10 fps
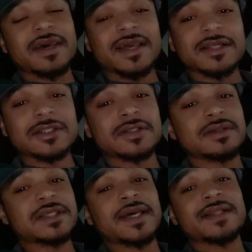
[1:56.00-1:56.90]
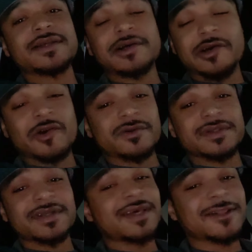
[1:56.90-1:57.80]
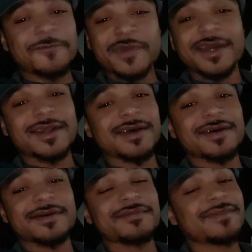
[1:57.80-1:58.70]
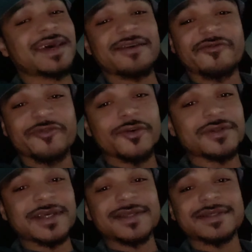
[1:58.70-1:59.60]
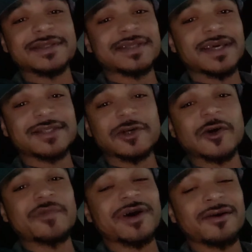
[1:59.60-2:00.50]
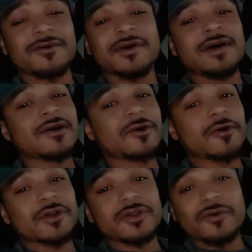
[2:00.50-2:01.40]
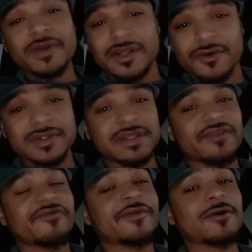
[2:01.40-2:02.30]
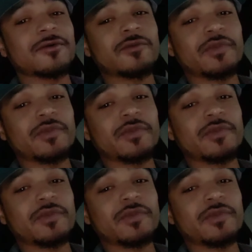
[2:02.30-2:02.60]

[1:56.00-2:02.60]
And Jalen Hurts hit the media, had a few things to say, talking about going through Houston. Felt